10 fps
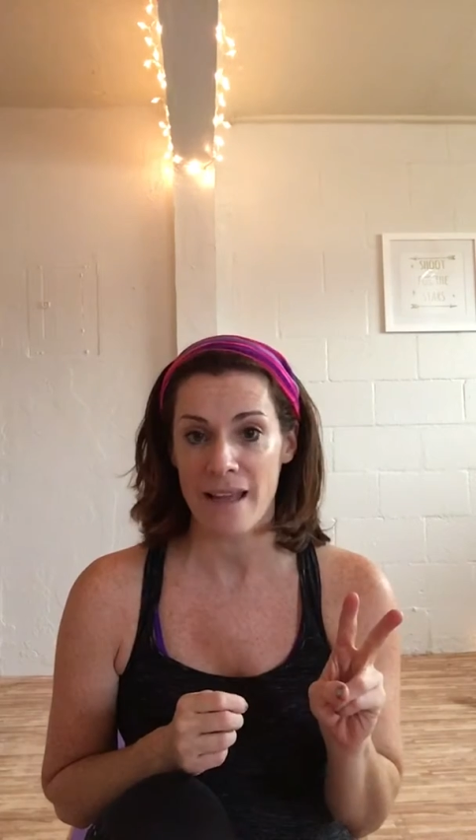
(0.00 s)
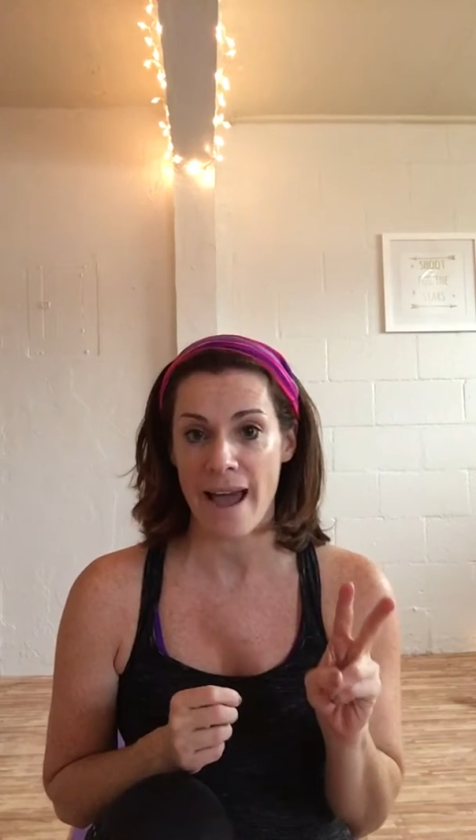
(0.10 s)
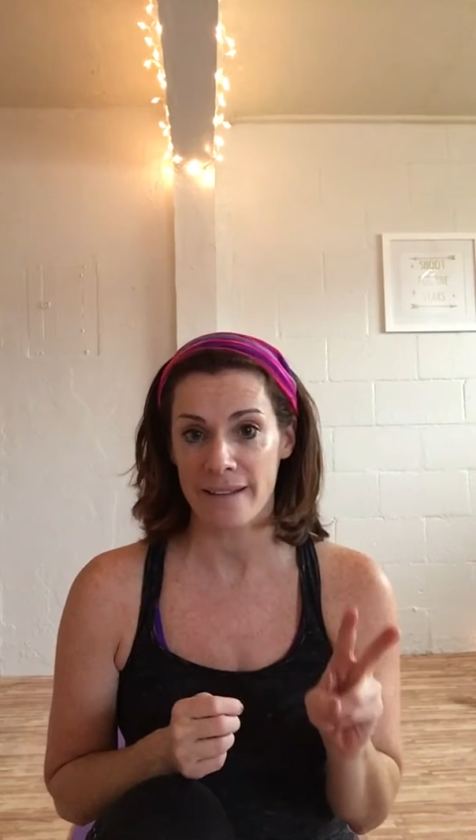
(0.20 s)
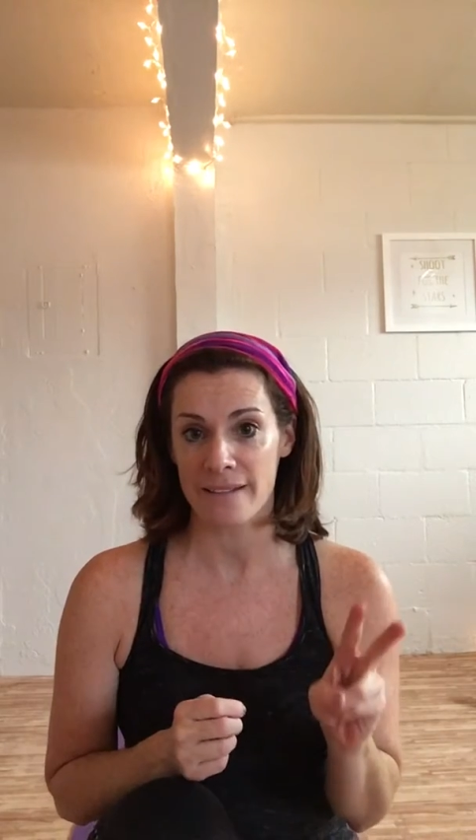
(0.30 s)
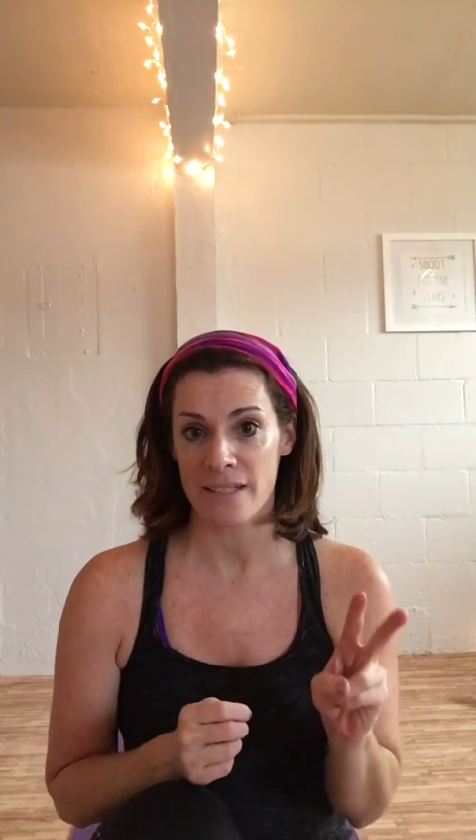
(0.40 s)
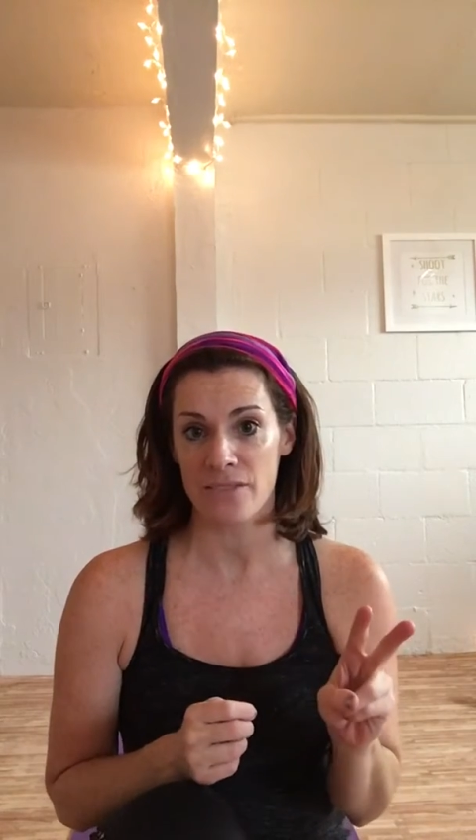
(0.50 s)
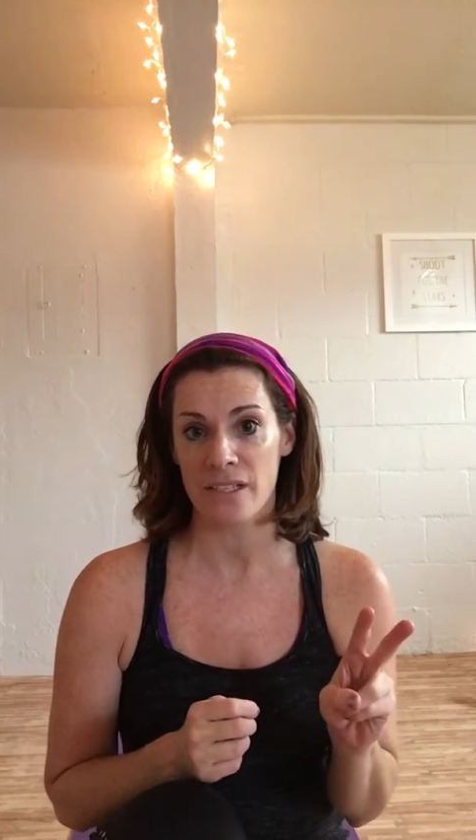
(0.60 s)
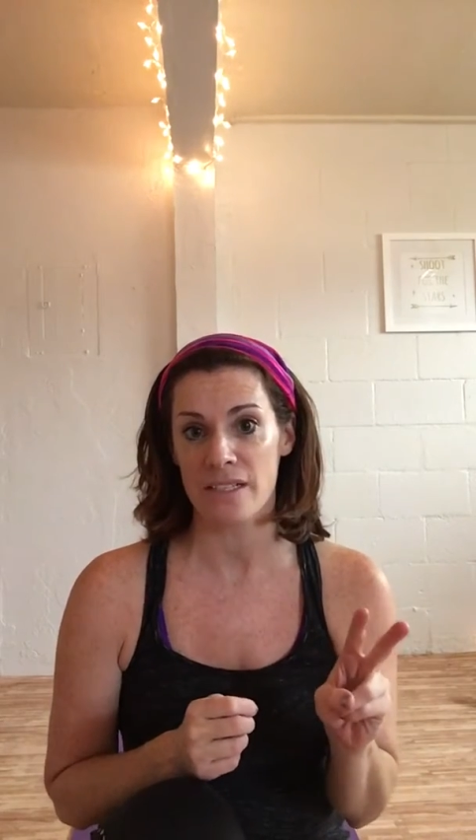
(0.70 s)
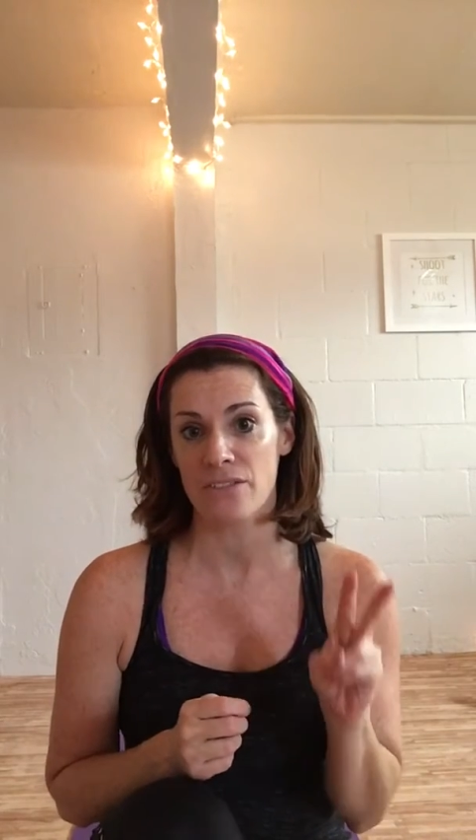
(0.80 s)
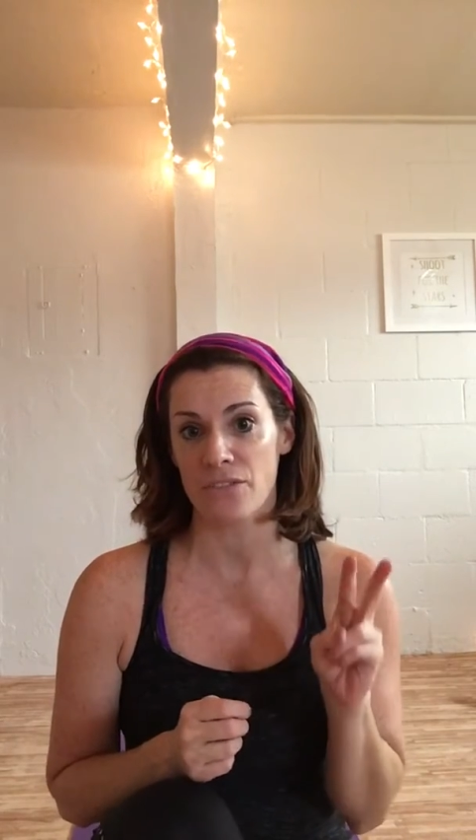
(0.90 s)

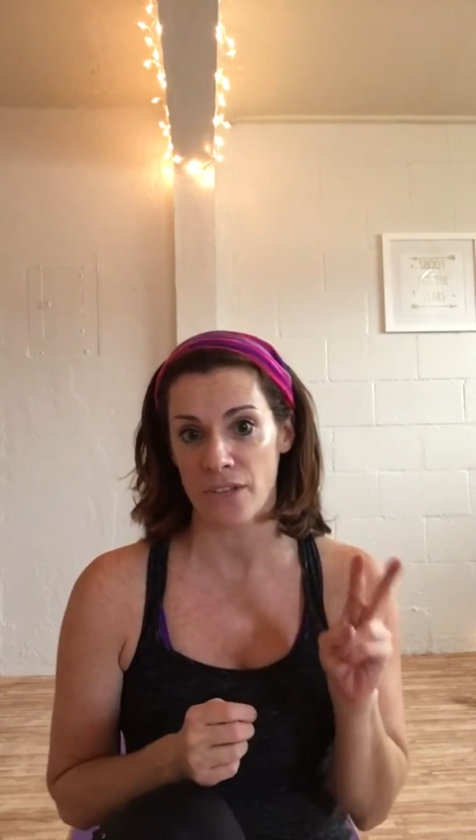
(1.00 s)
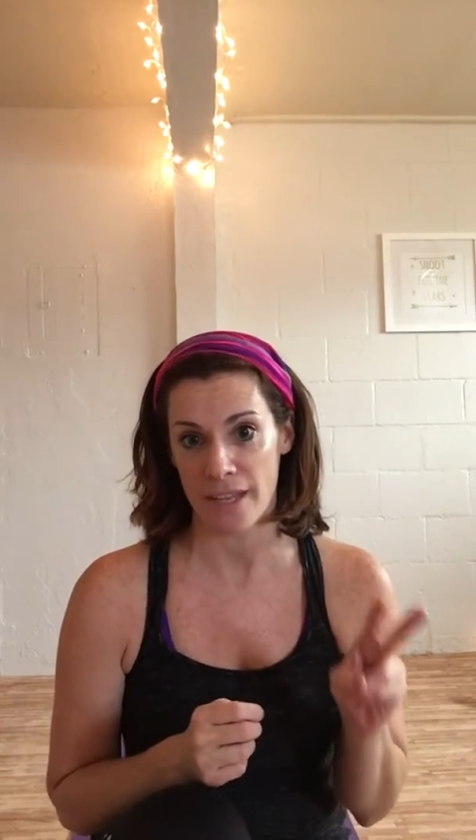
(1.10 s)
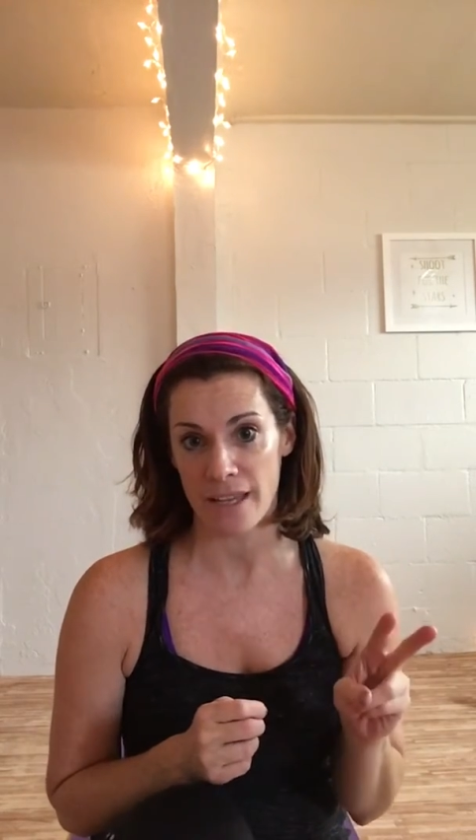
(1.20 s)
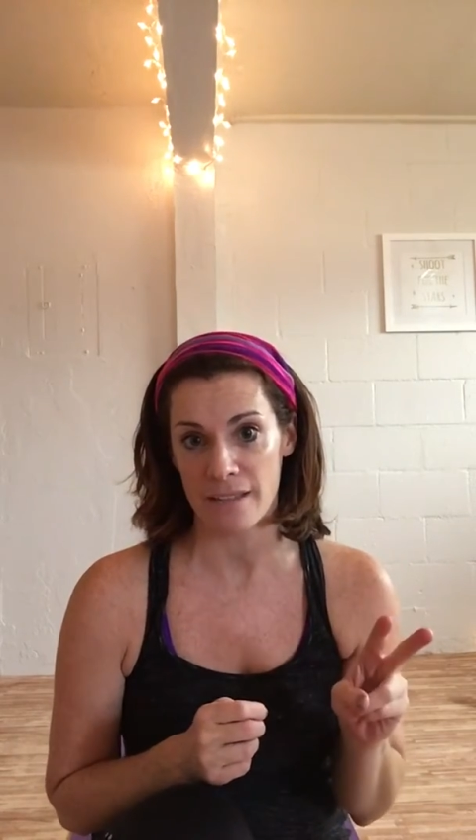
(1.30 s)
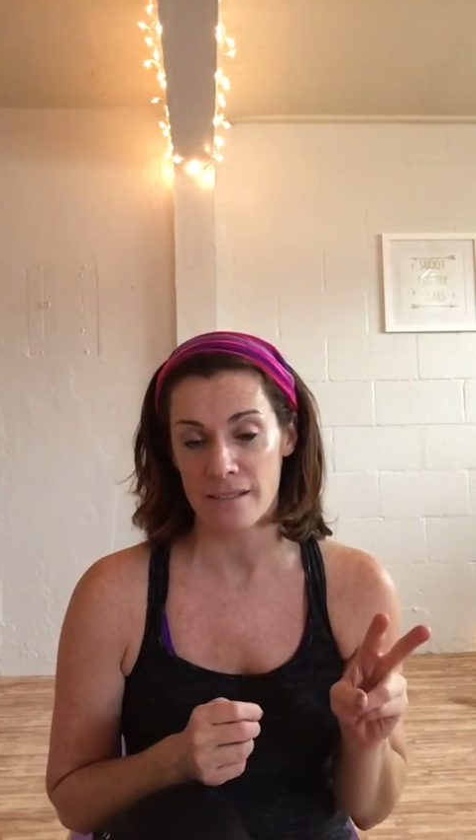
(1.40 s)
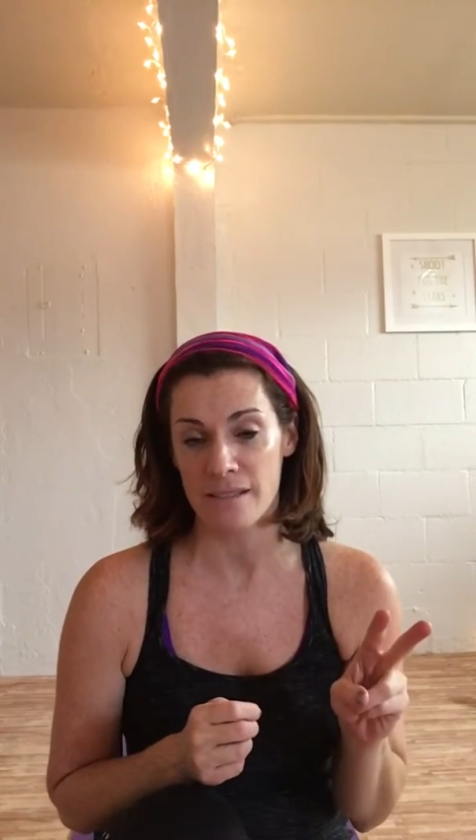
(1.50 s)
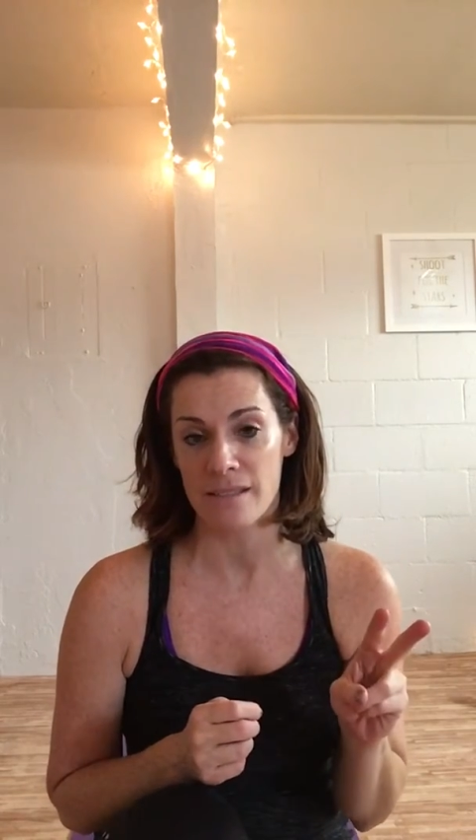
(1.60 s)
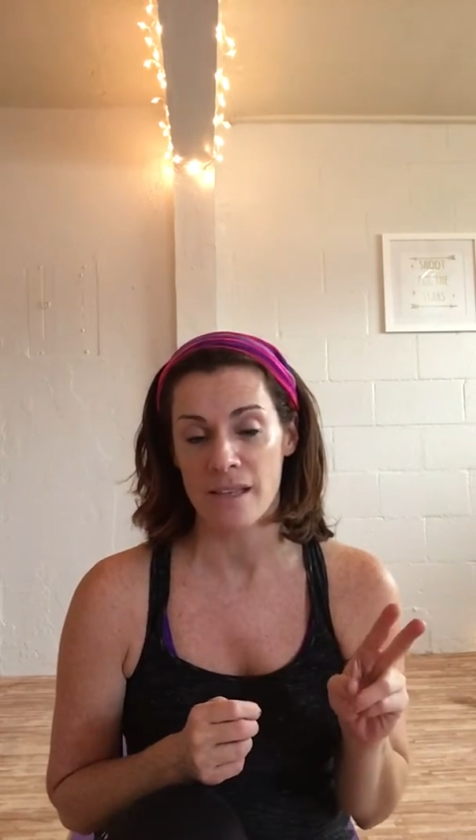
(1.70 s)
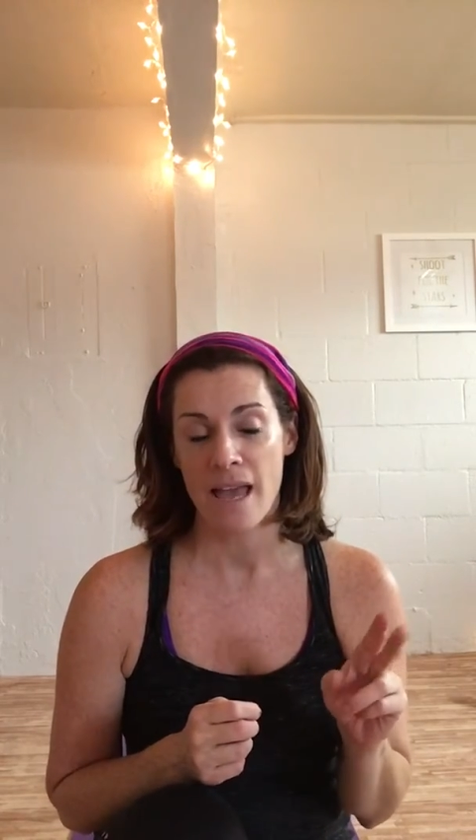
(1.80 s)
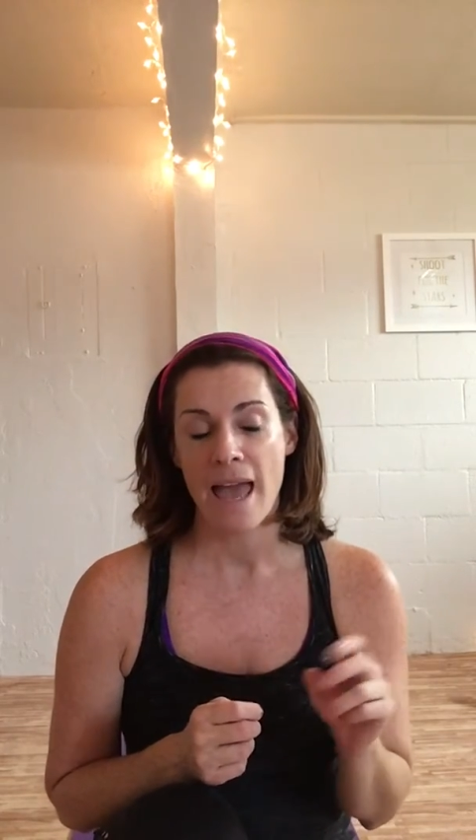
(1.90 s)
activities for kids,